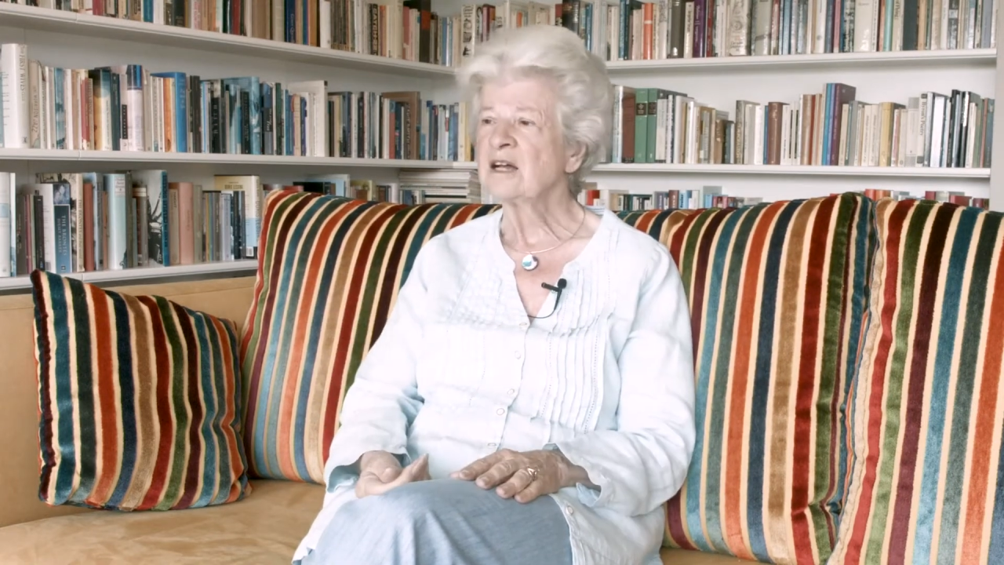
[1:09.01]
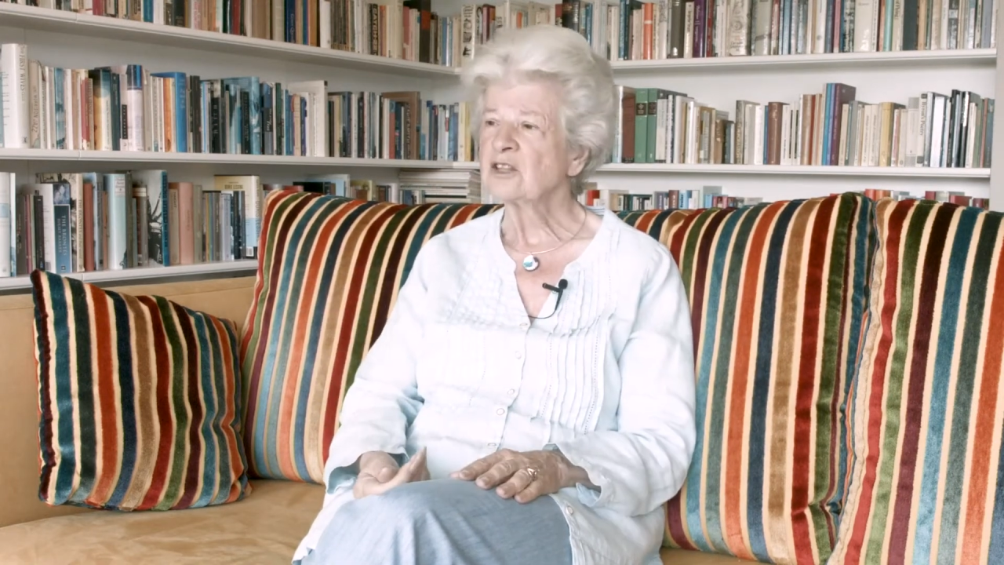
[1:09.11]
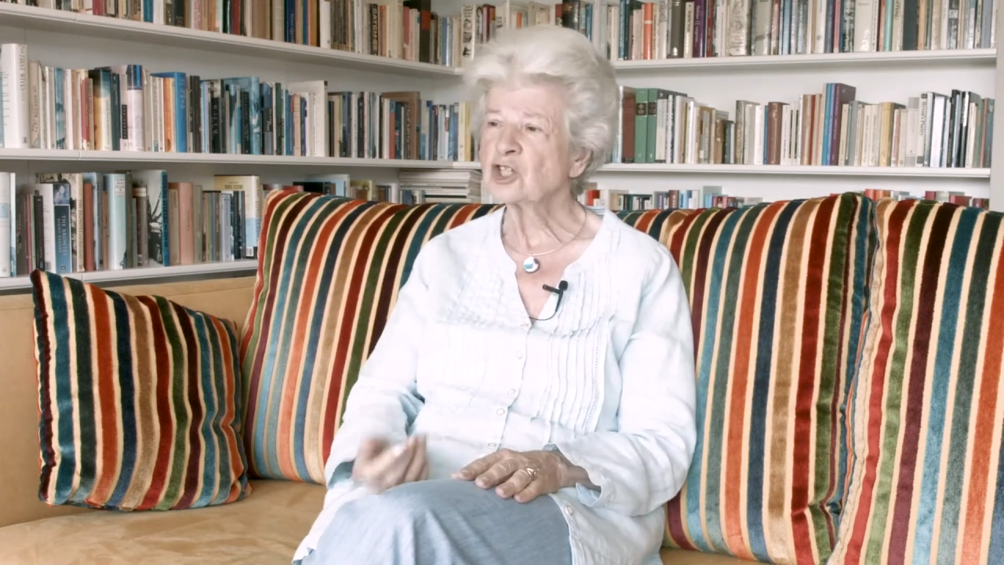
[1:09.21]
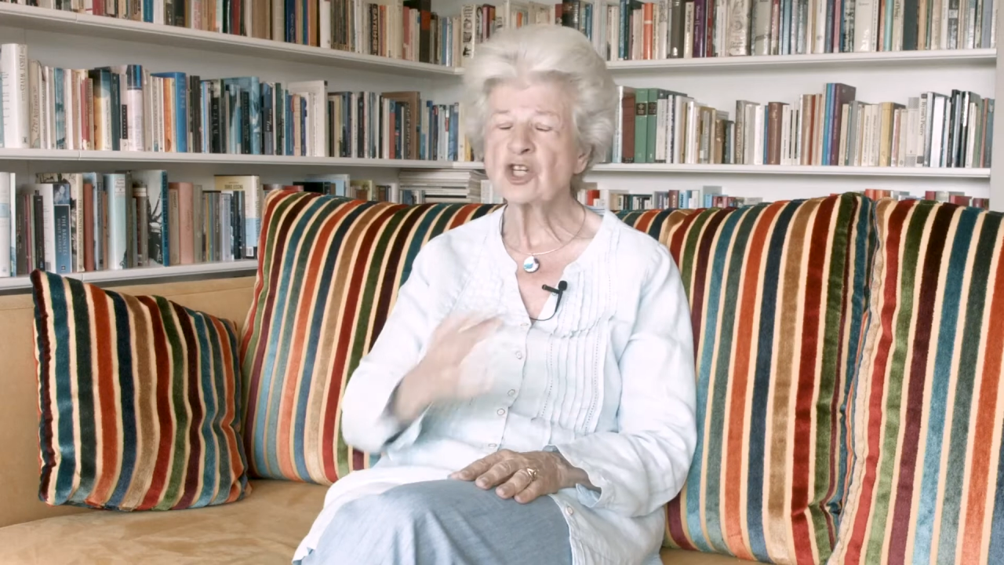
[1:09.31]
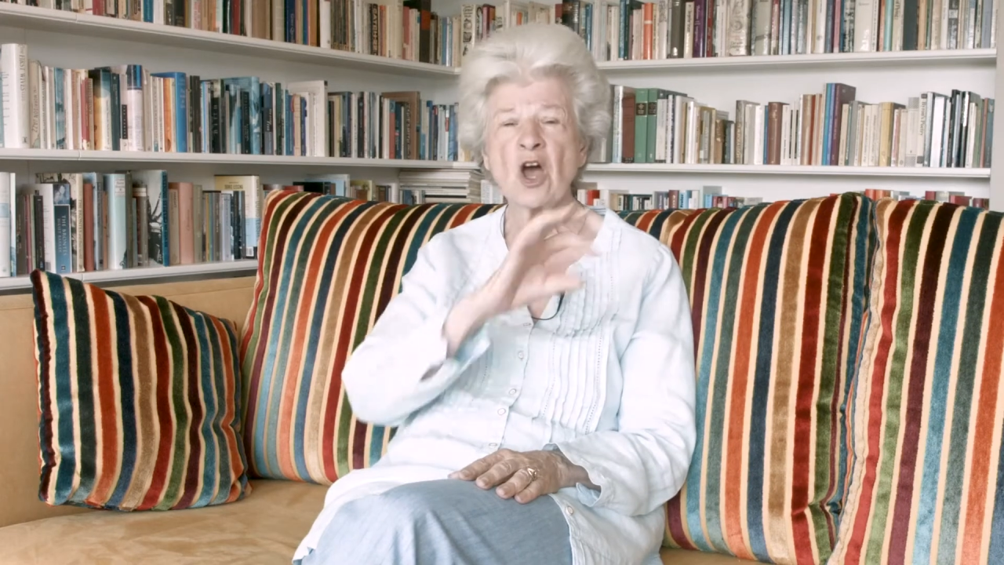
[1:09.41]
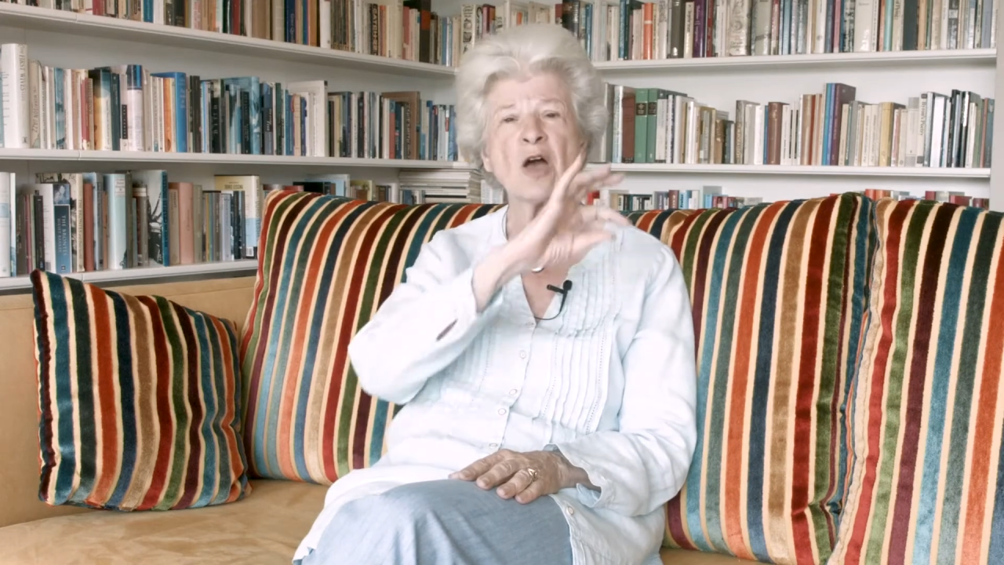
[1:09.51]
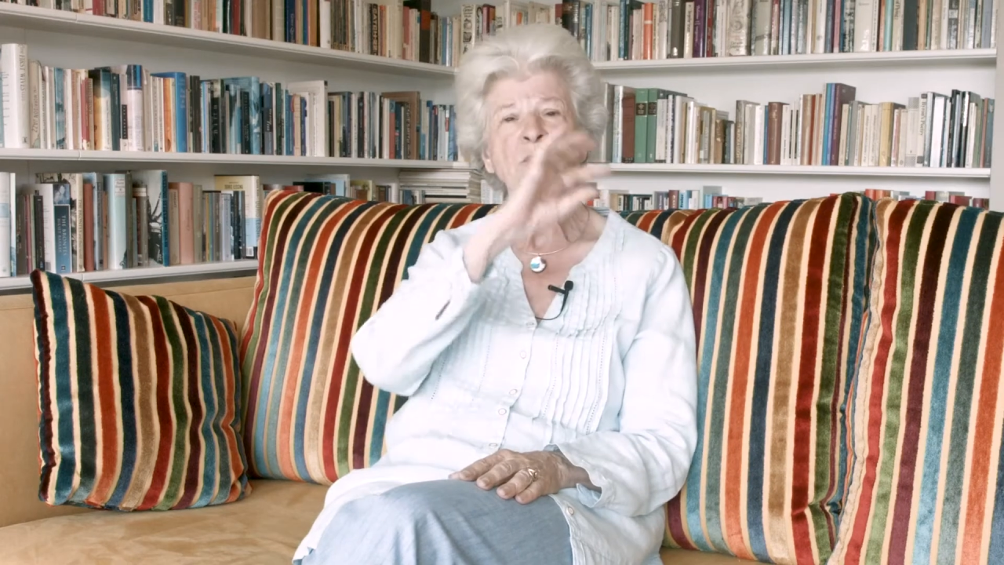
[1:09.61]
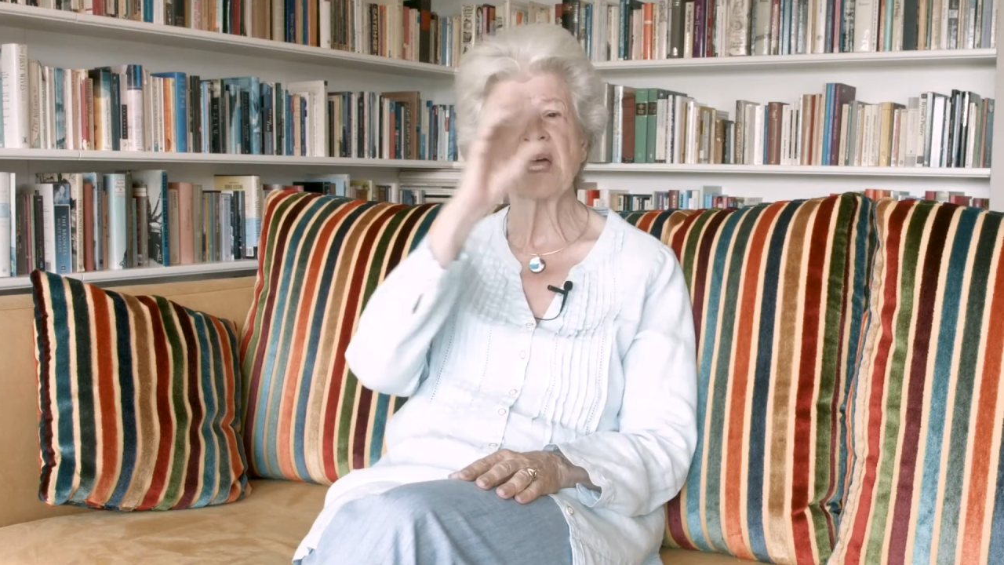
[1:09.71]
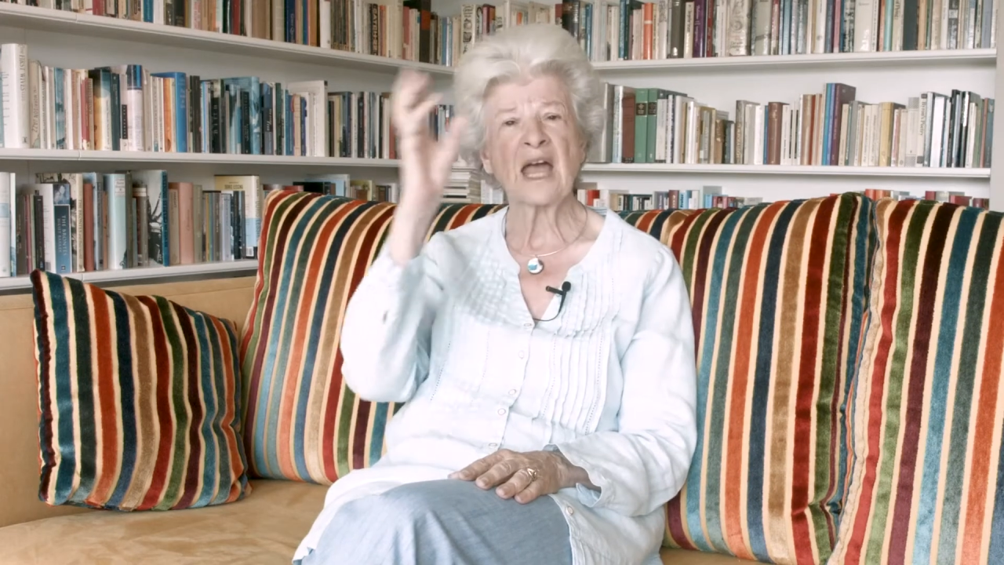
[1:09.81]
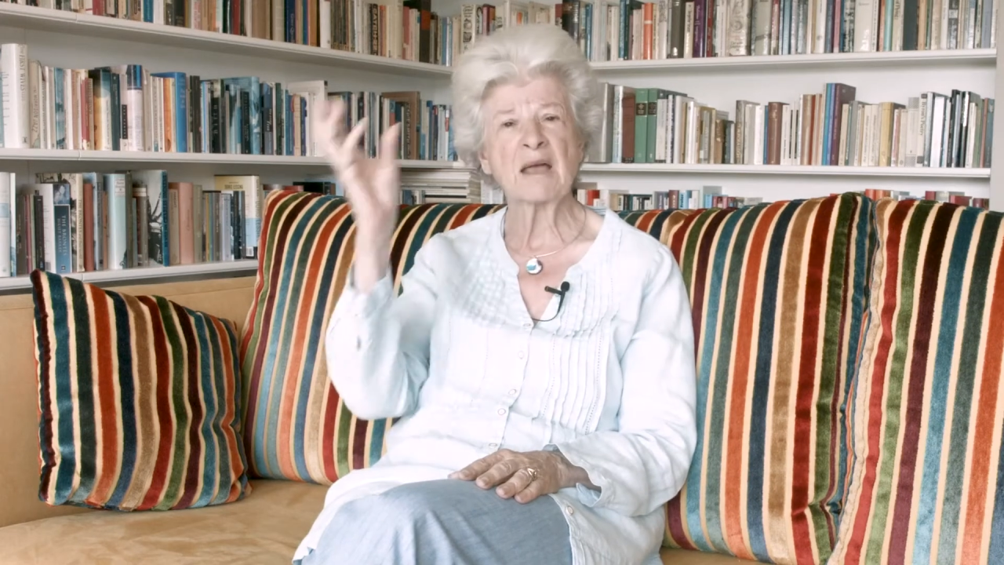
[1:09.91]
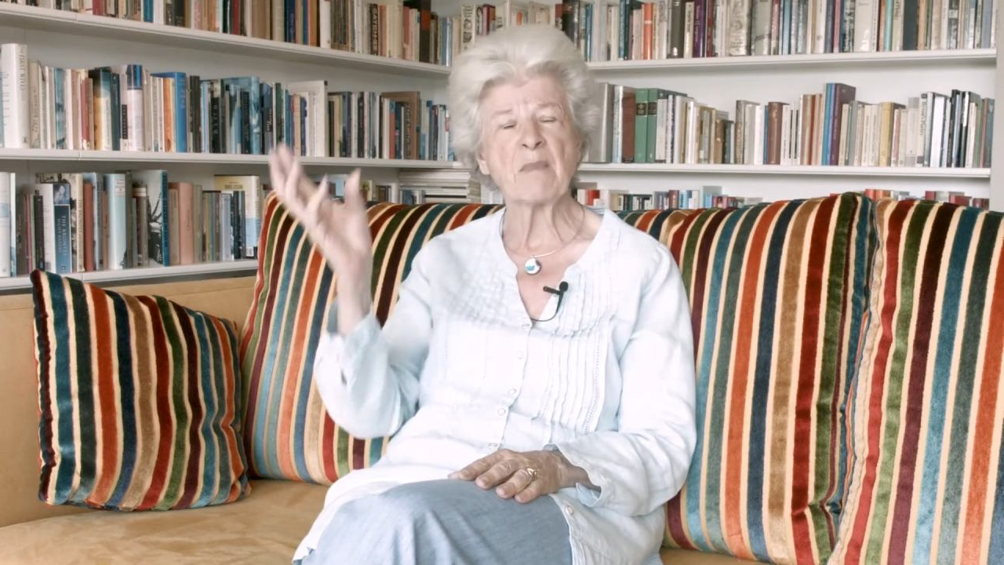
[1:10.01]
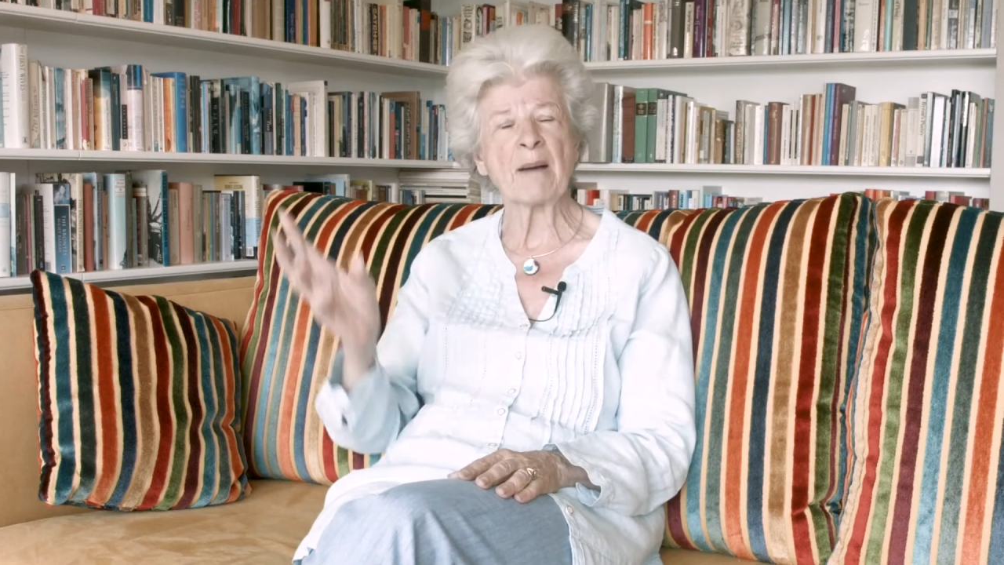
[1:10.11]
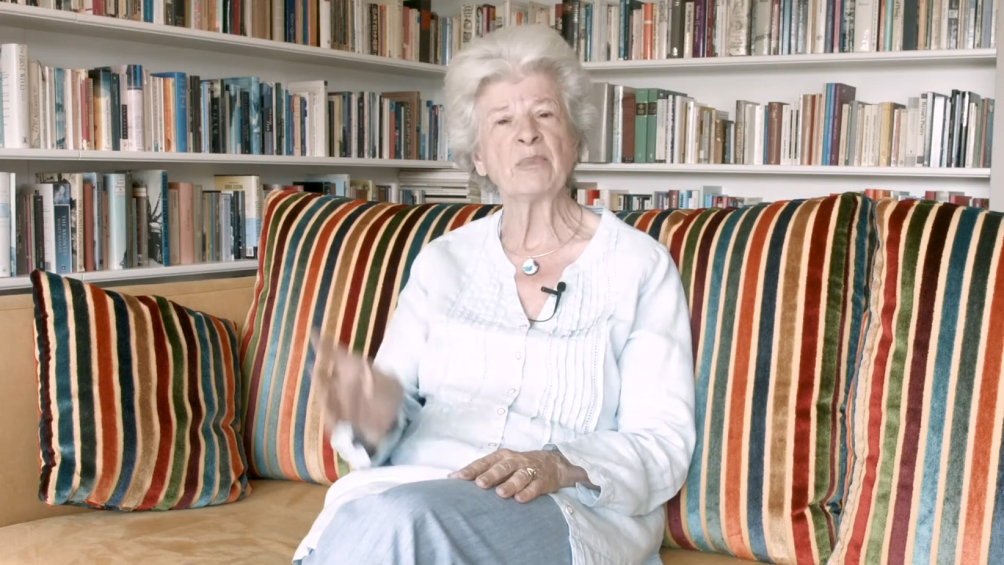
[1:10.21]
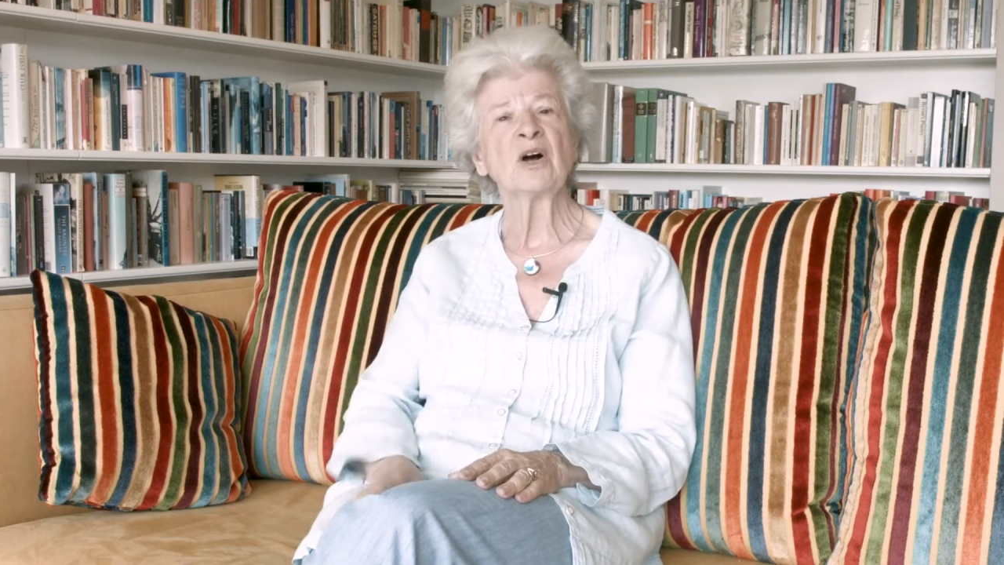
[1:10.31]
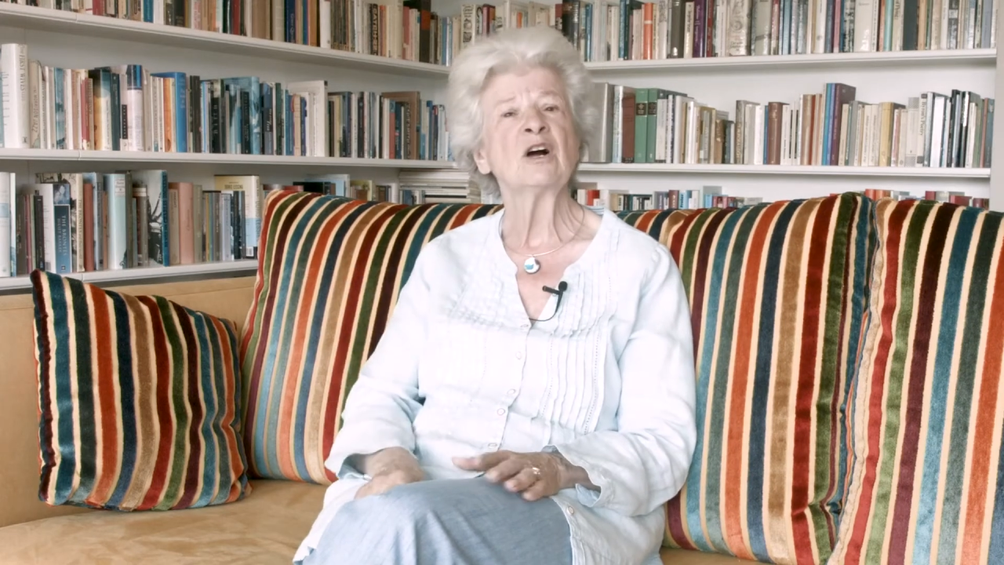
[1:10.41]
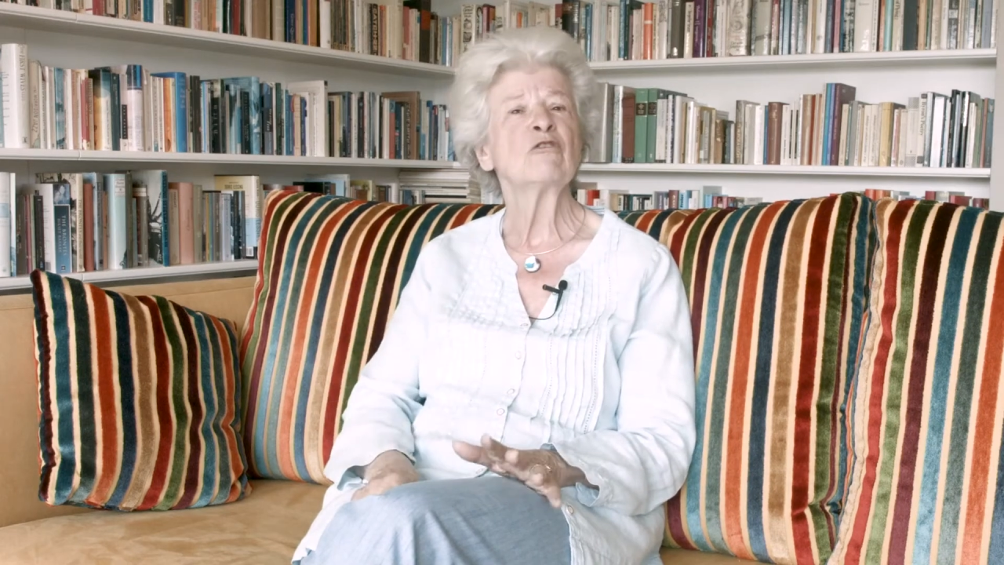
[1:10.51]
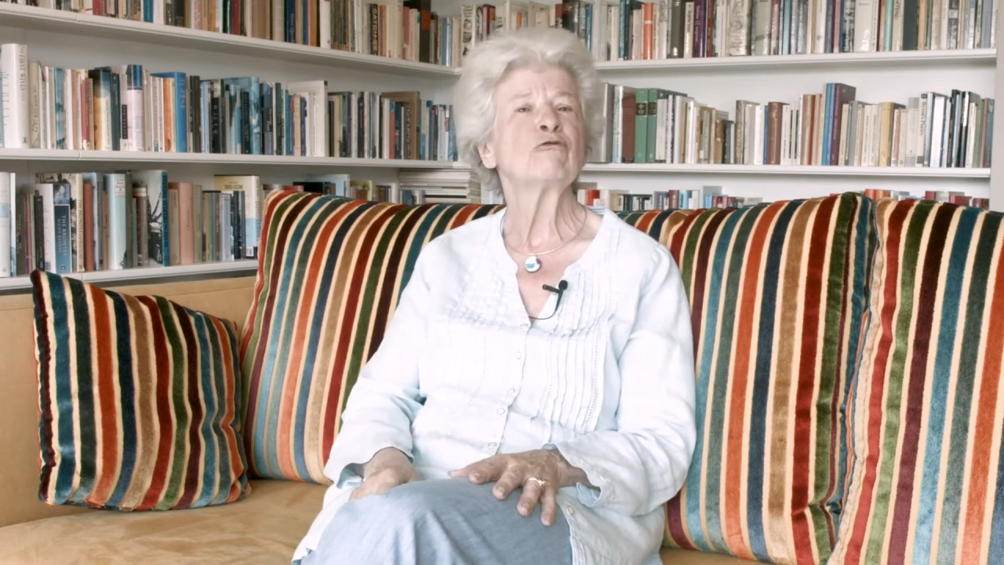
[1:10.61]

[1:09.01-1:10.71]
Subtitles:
the term came up,